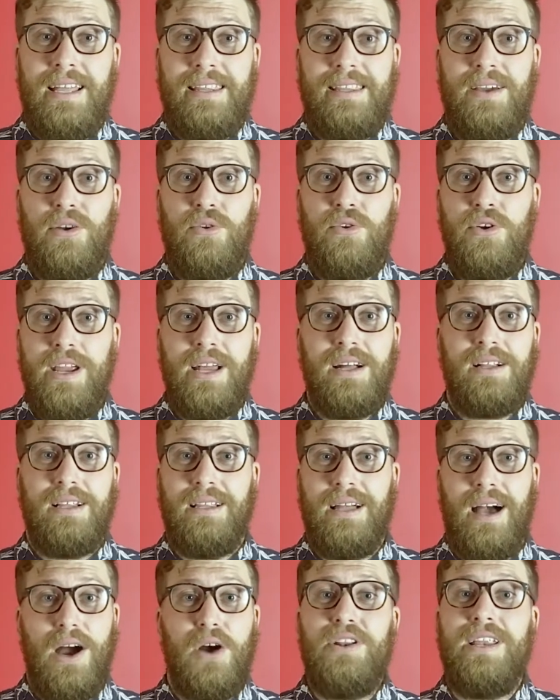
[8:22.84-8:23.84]
the
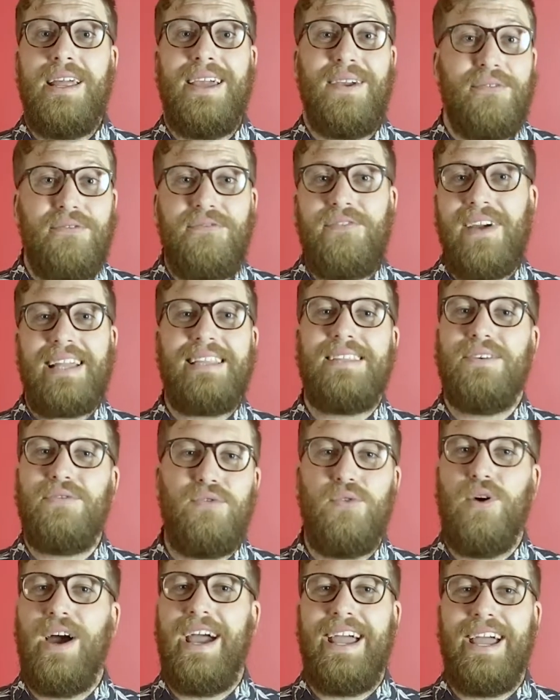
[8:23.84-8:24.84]
real only effective
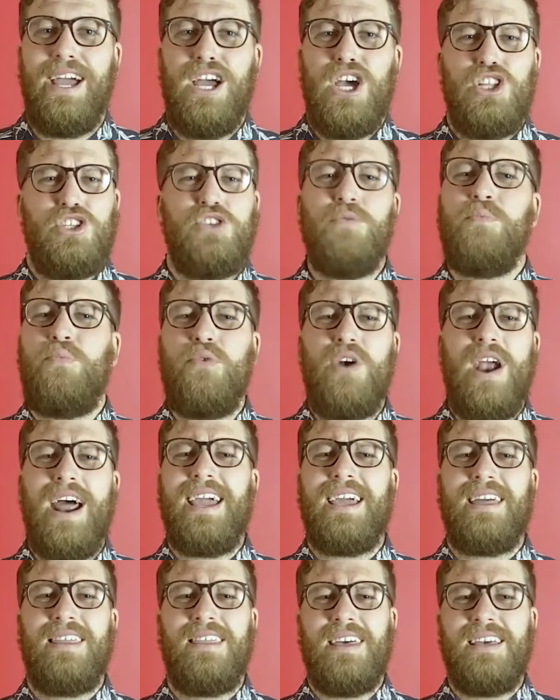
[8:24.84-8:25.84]
way to
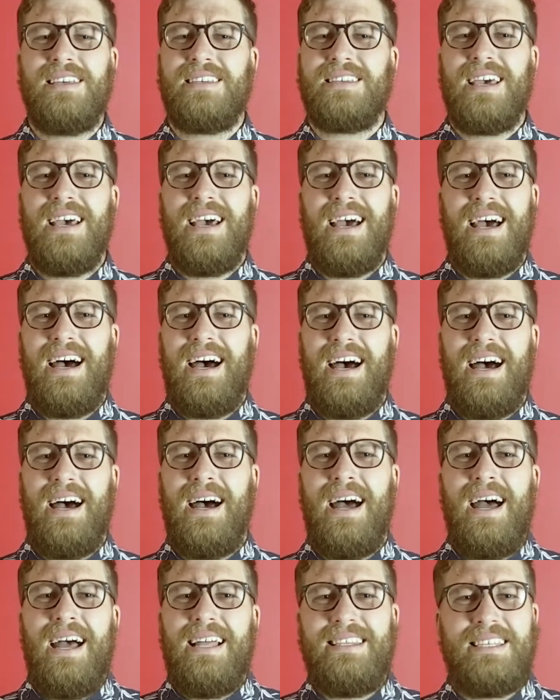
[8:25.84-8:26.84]
break this uh,
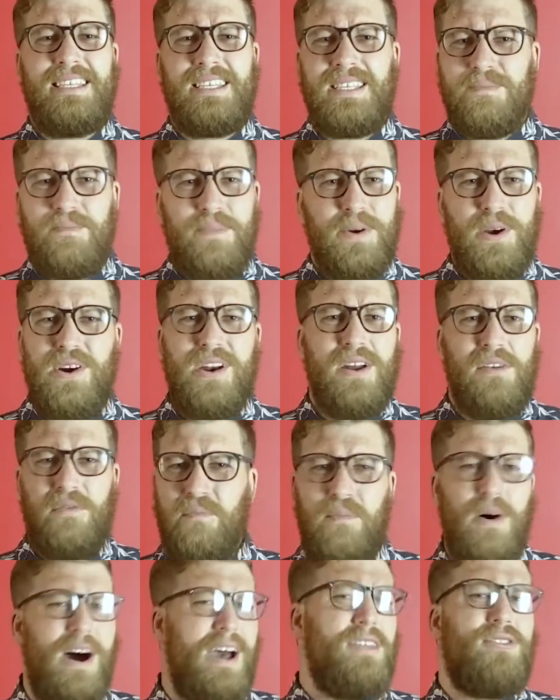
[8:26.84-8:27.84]
uh, spirit
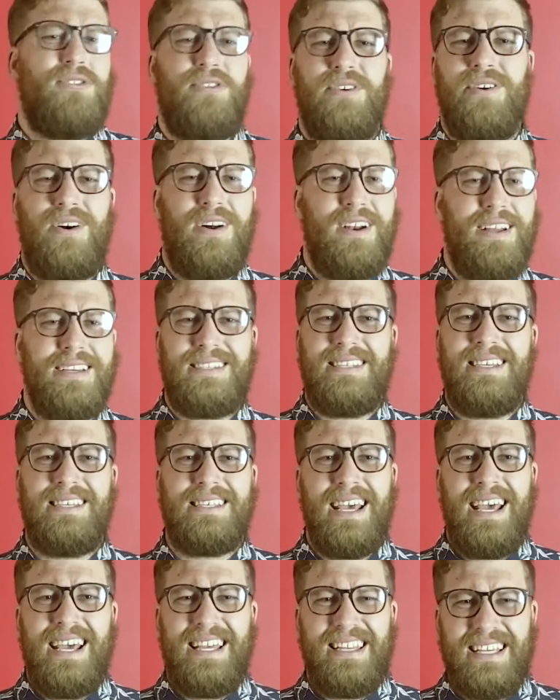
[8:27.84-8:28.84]
of Python on us, this
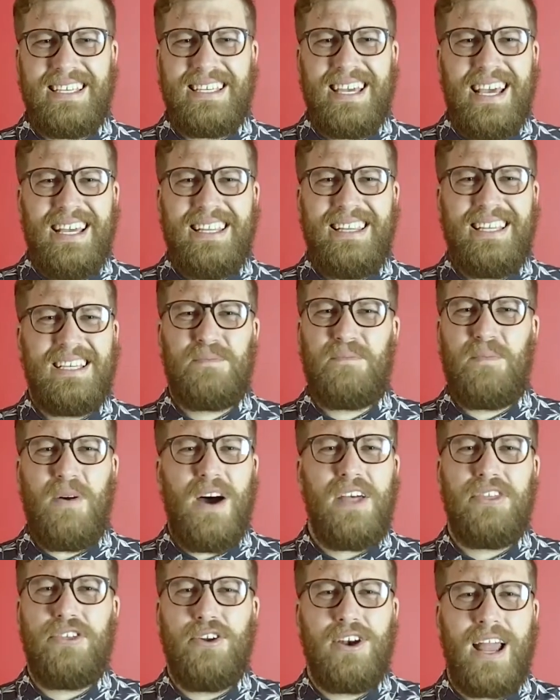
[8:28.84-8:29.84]
this this
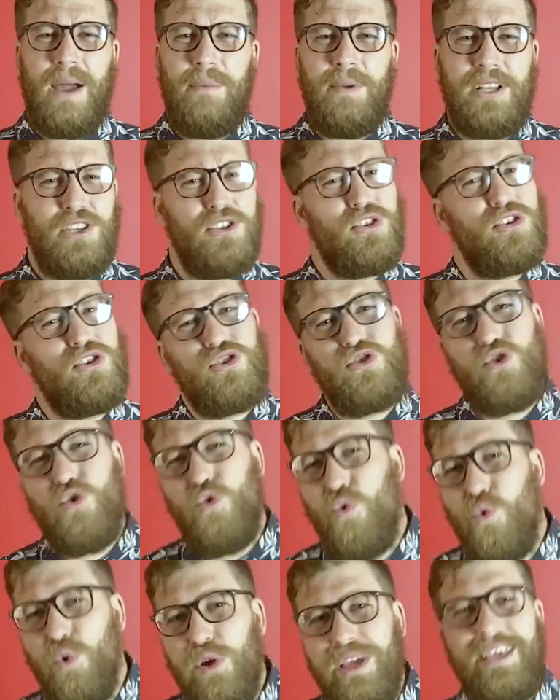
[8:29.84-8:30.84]
Python coming to
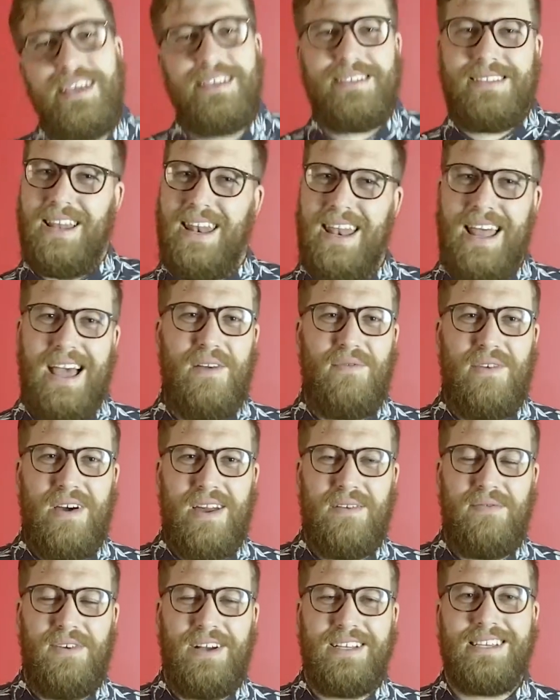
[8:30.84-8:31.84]
squeeze the life out
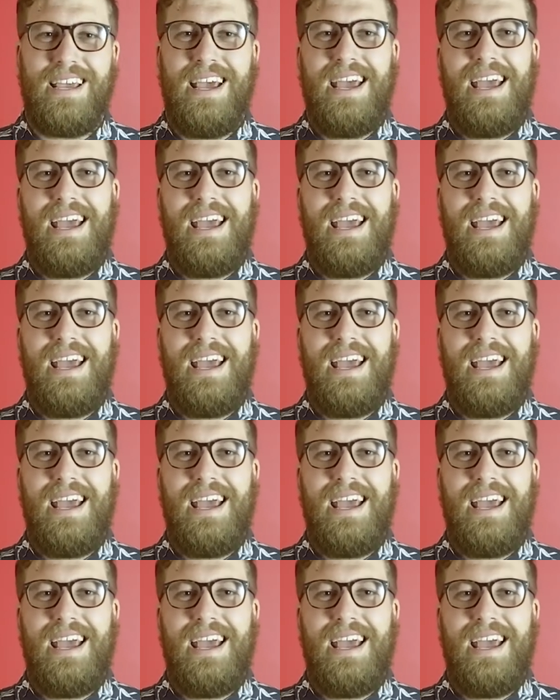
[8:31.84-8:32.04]
of us,